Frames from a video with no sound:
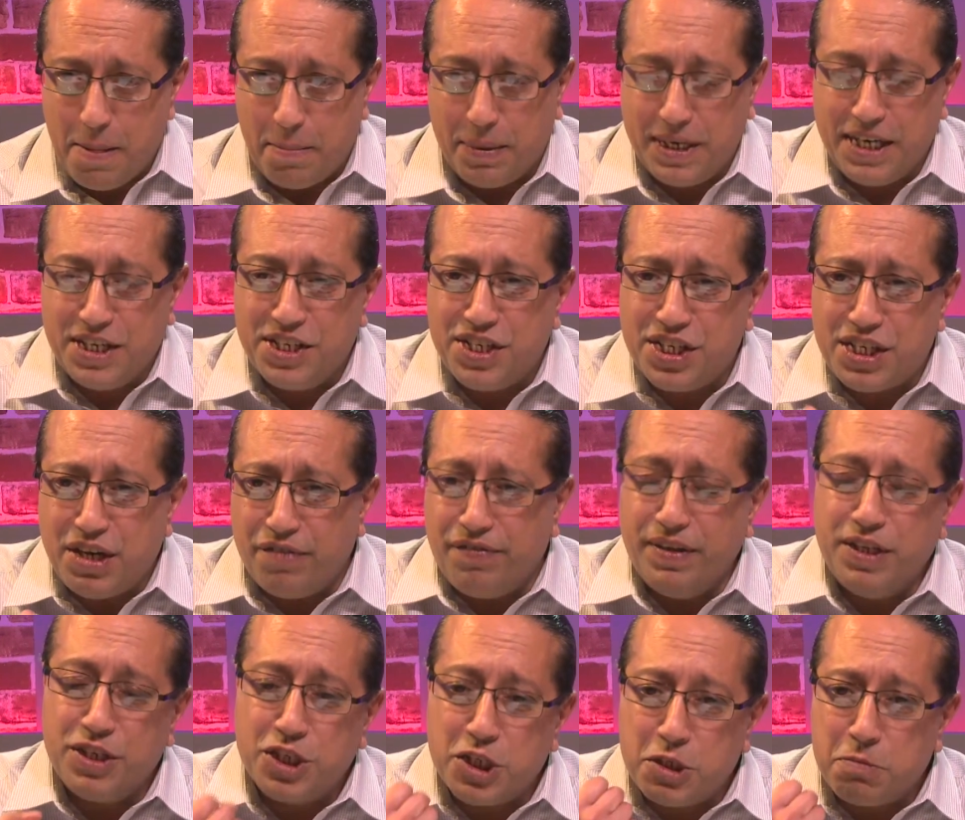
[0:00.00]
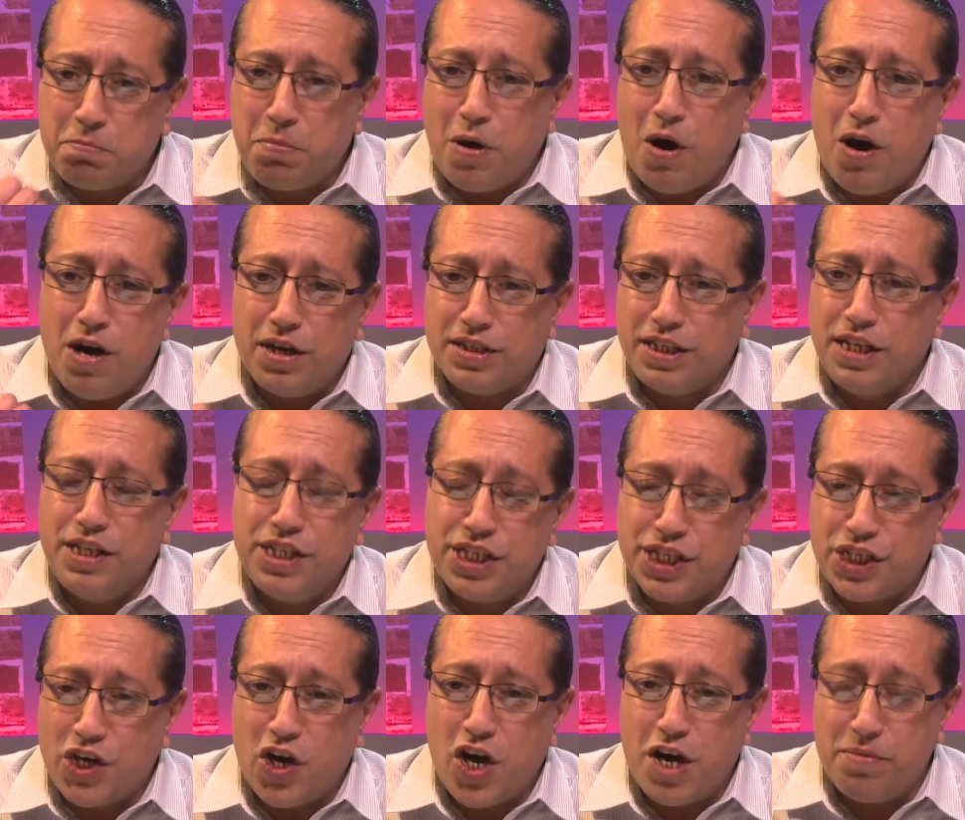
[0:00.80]
But then something sparked
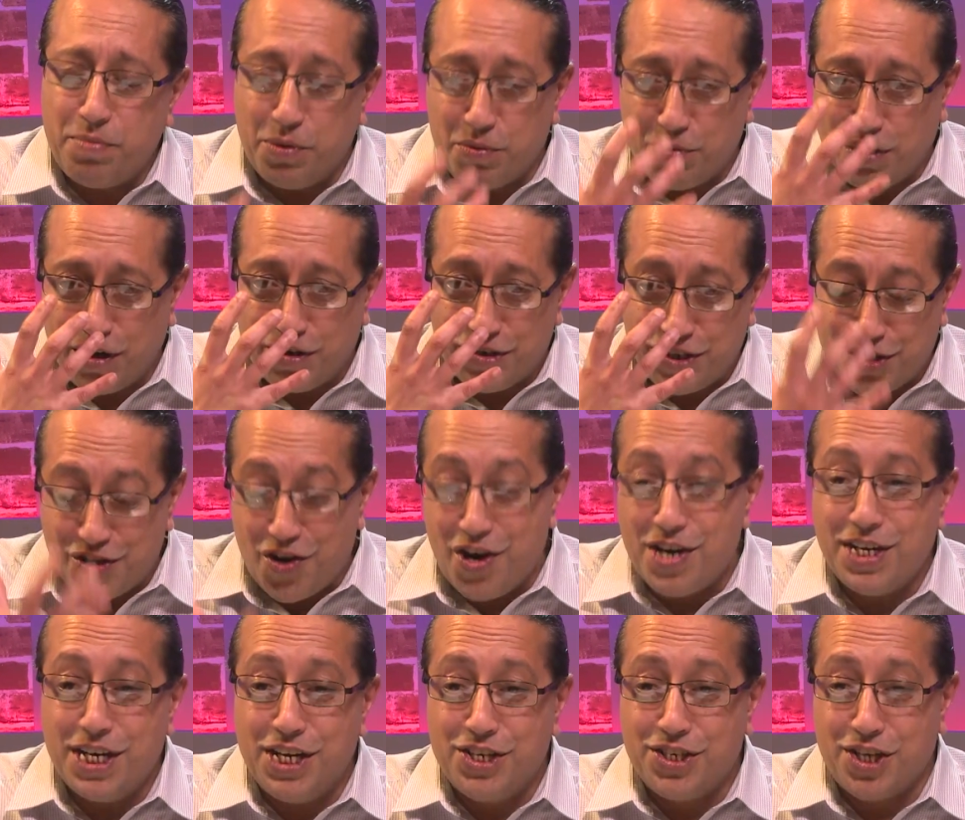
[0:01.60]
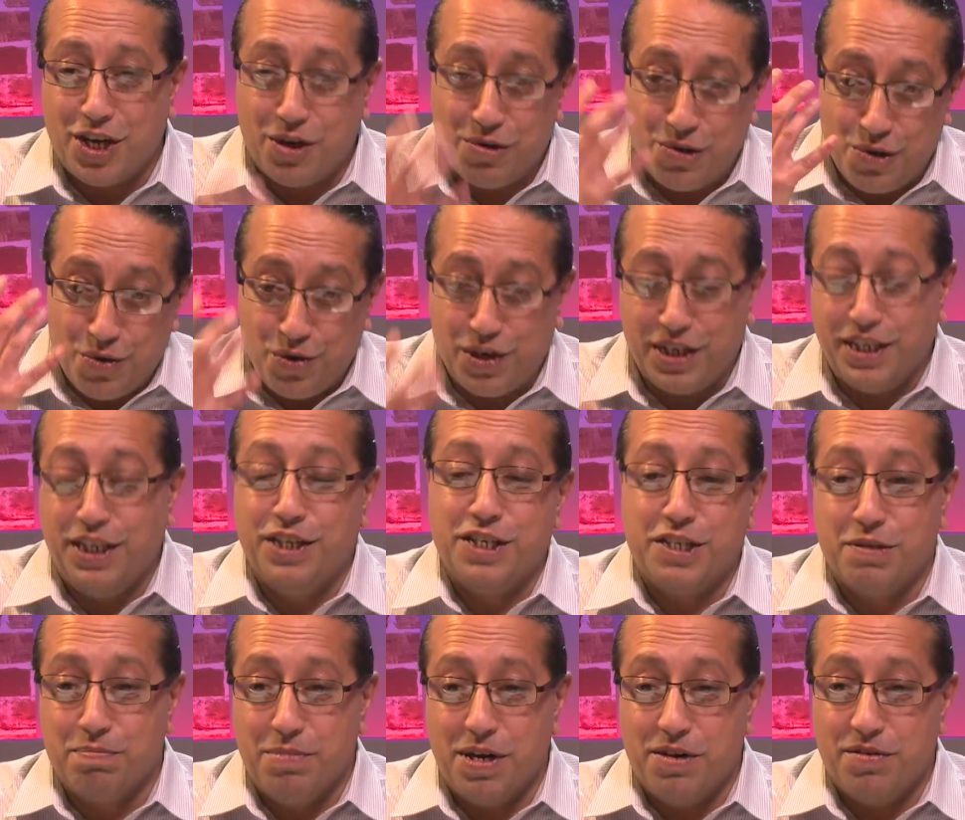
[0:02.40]
inside me when I was 9 years old, looking
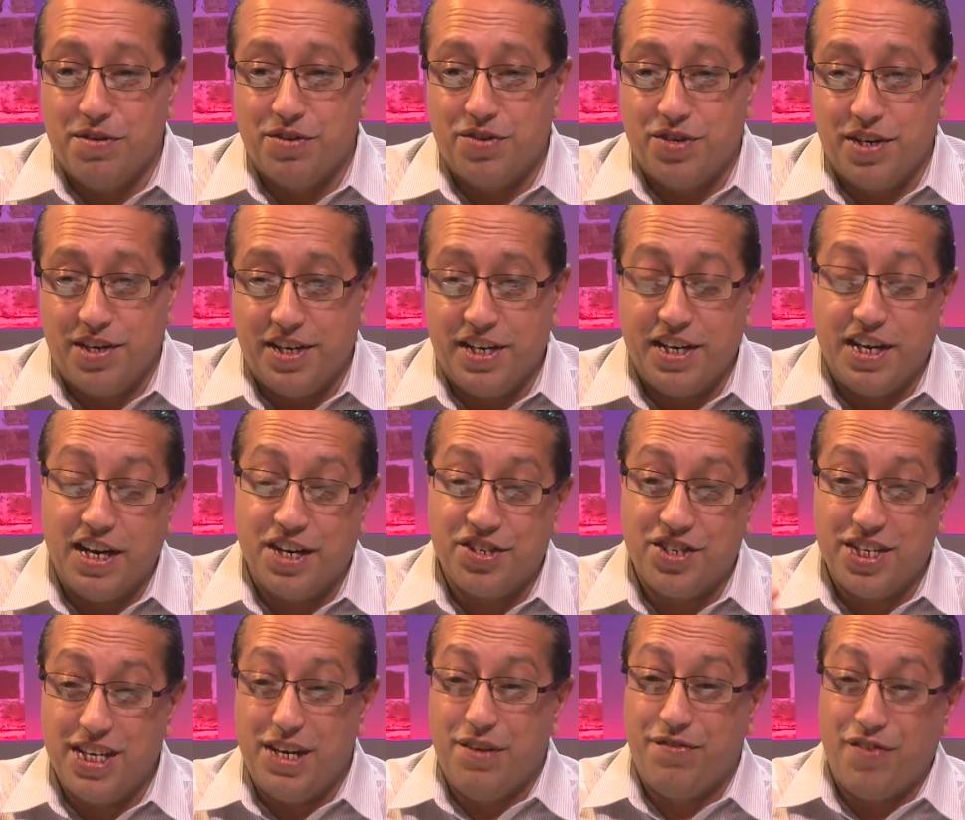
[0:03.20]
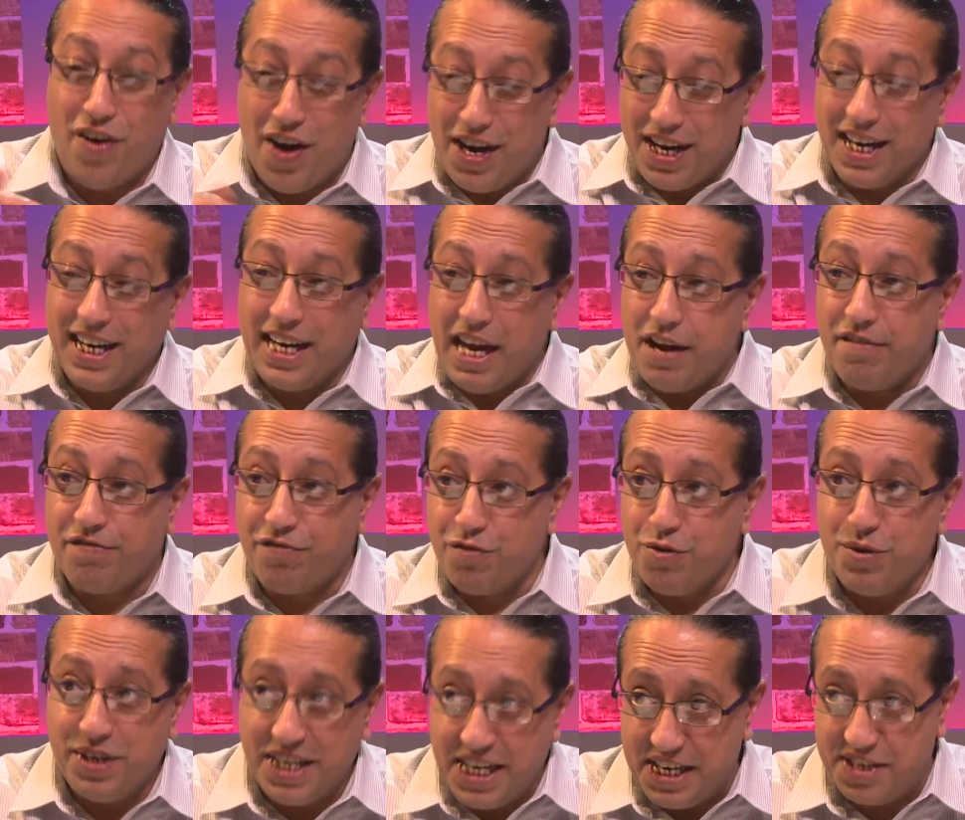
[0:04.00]
in this mirror, and I said, if I can
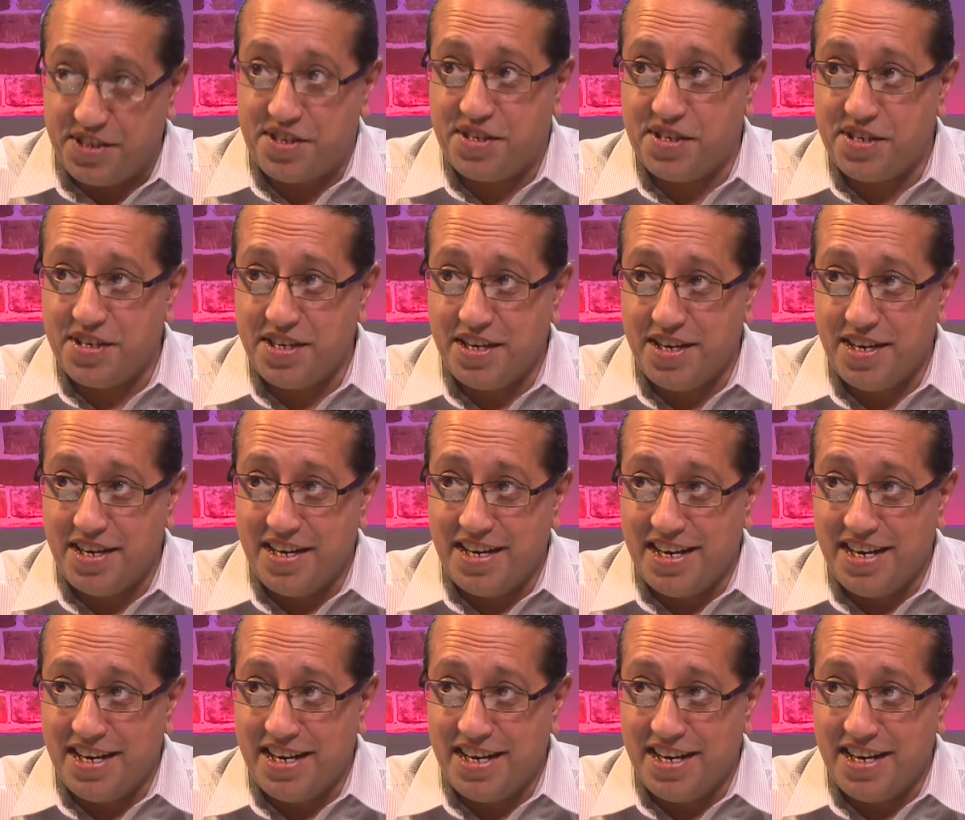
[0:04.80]
get through this,